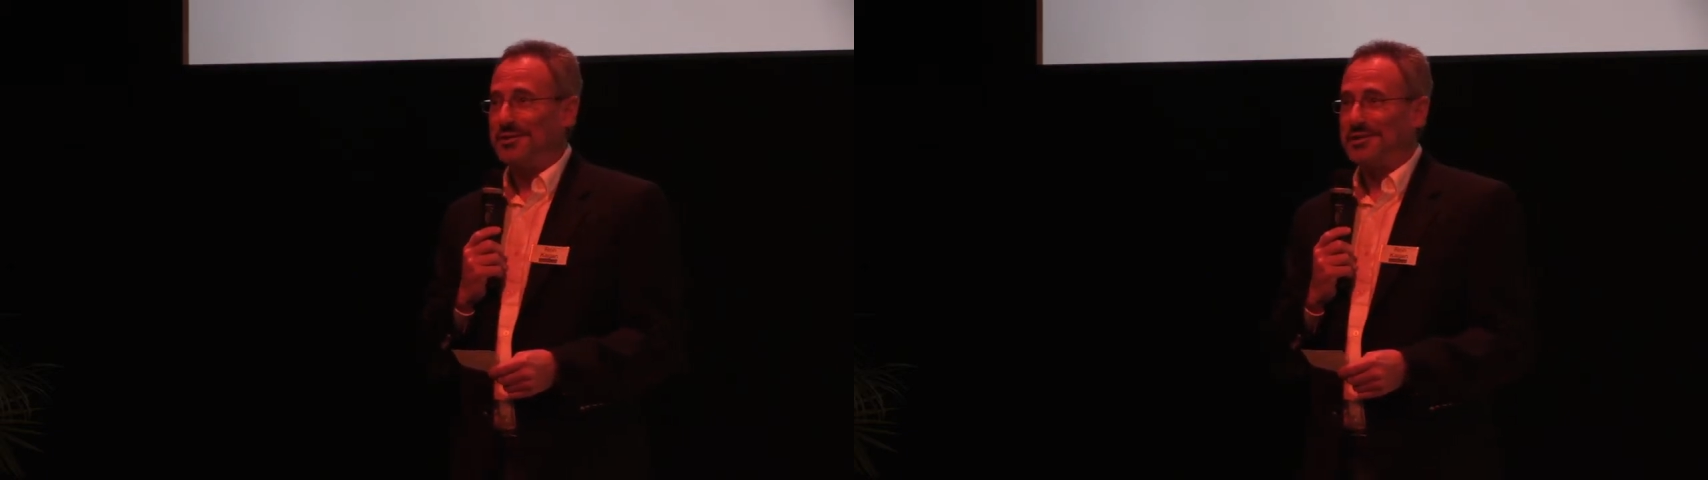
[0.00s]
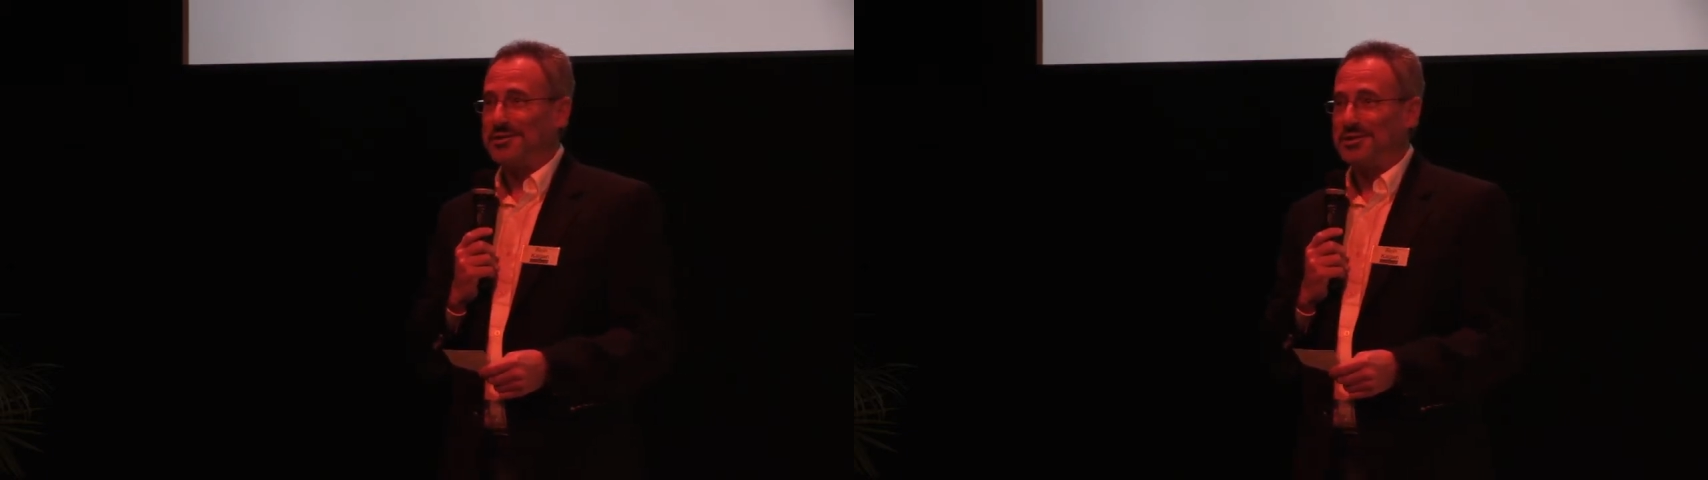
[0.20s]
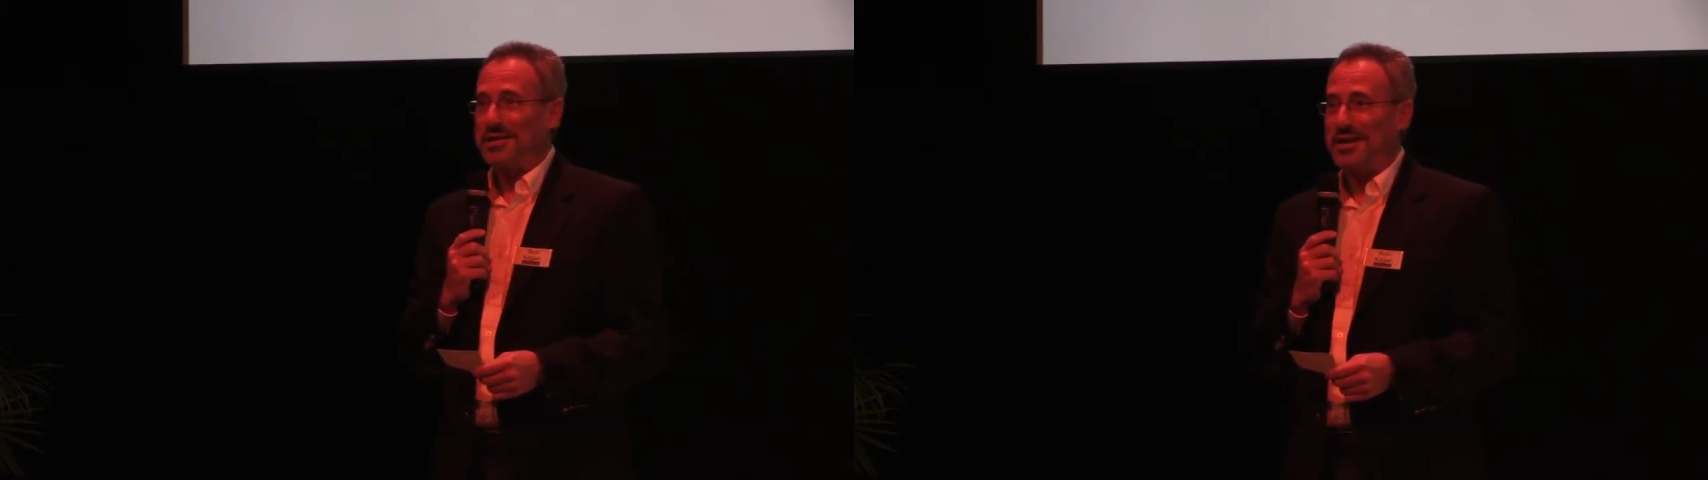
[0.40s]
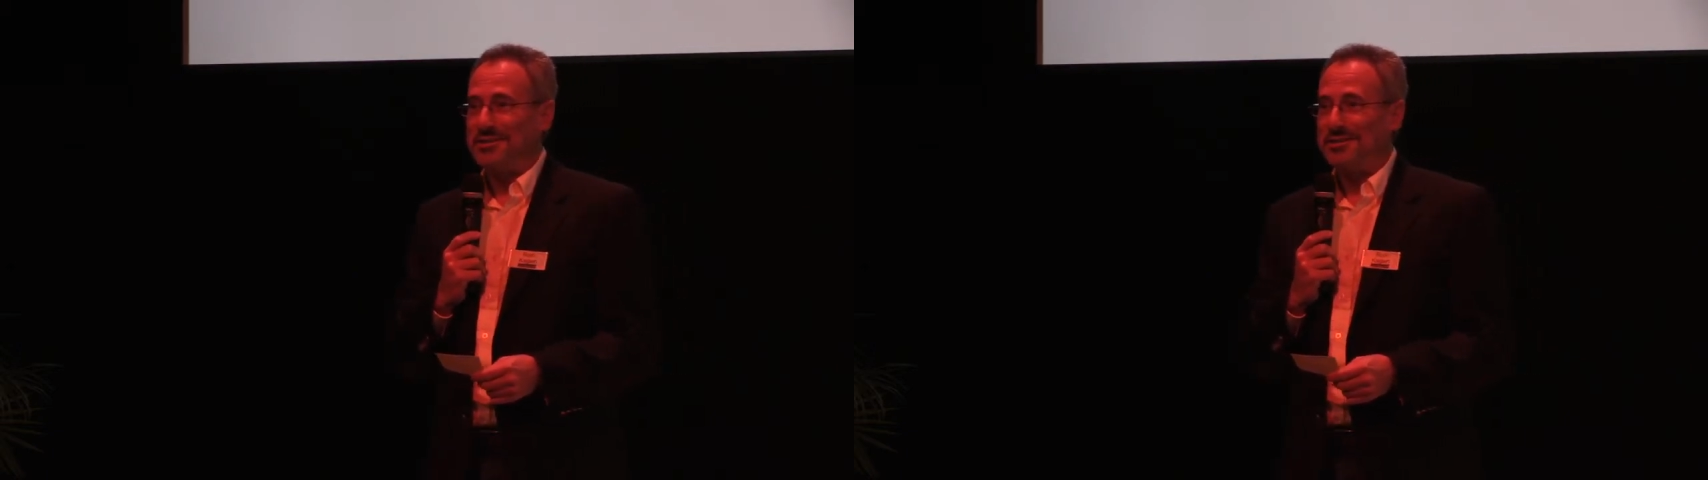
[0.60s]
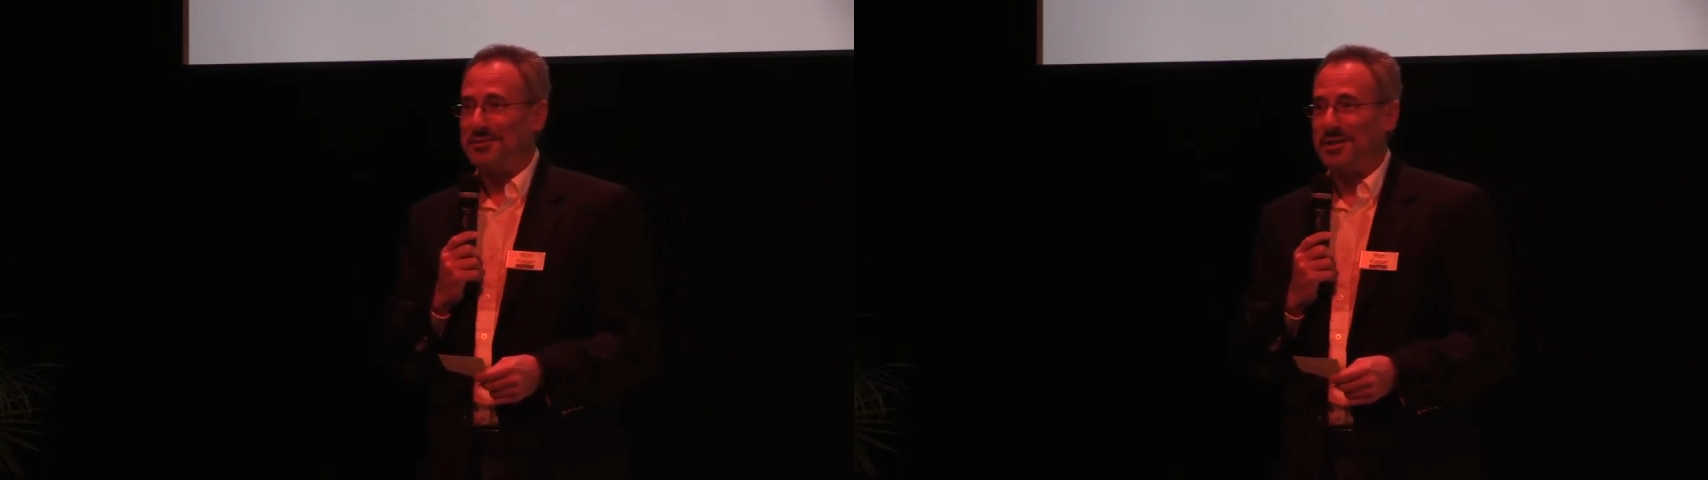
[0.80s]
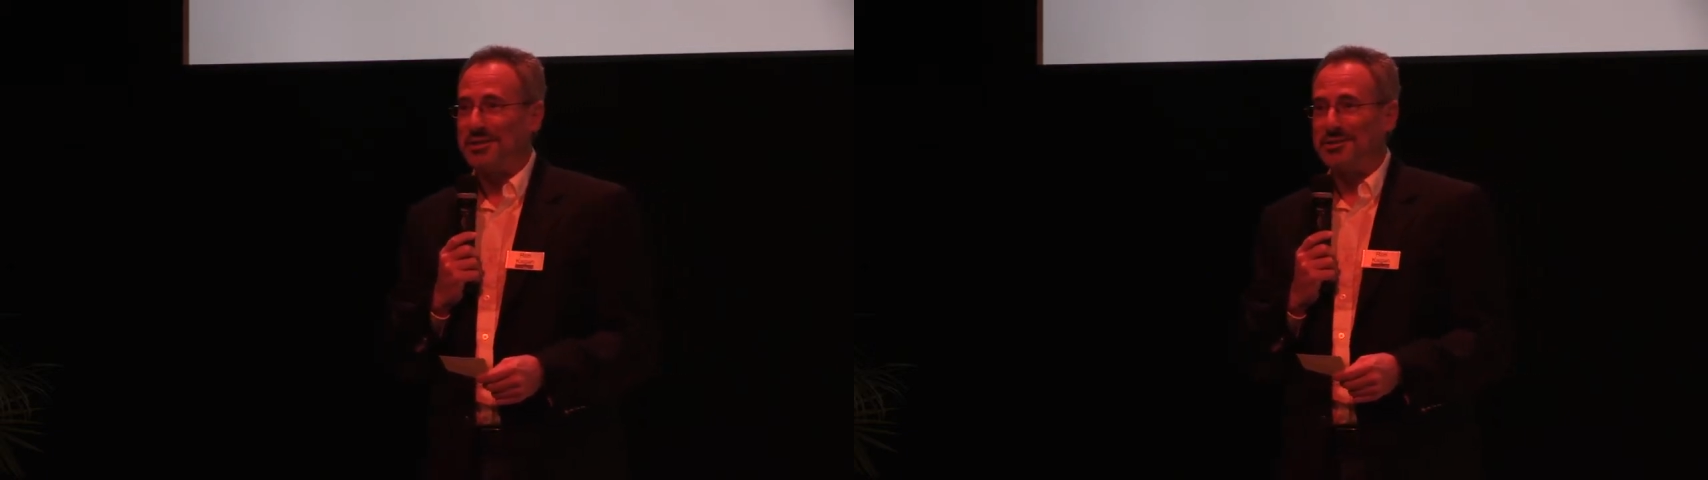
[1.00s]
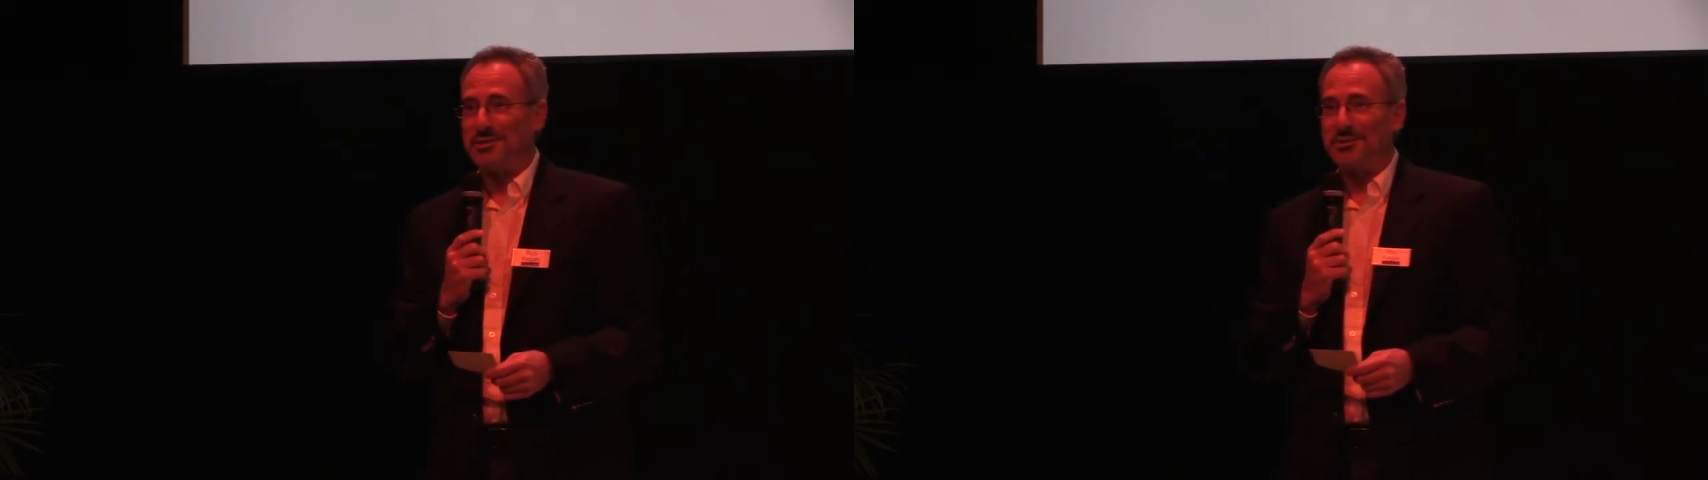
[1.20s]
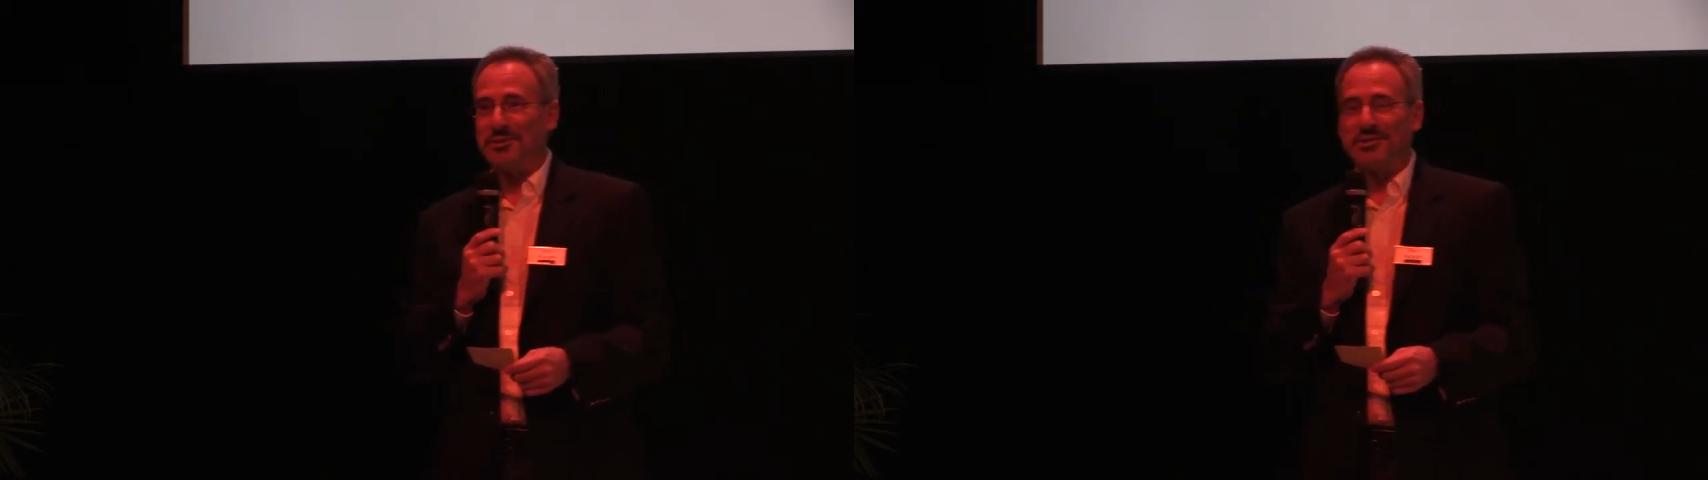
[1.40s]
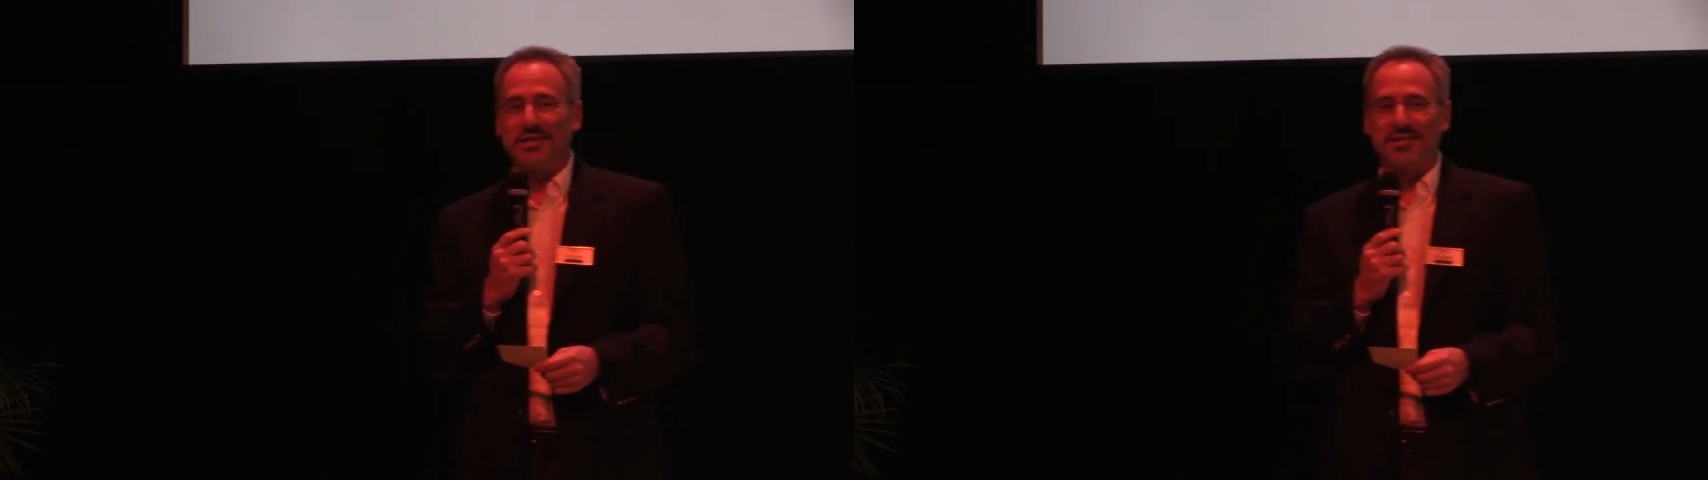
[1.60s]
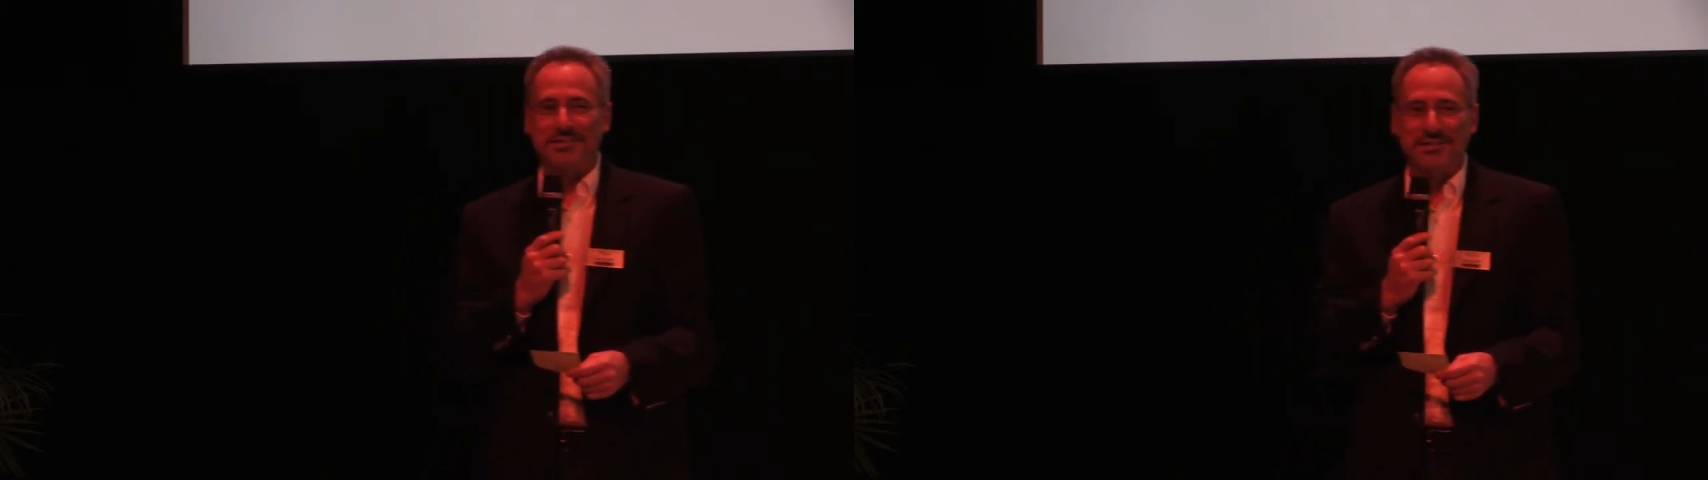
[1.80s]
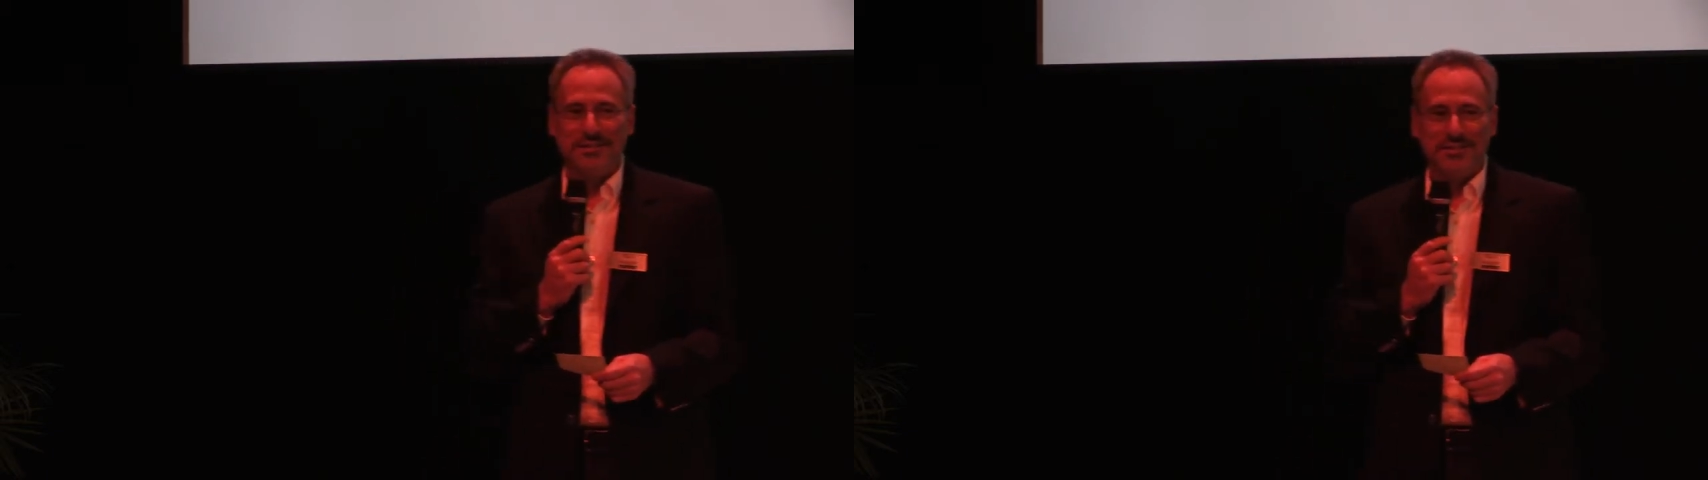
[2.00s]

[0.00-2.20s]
that she has to make sure that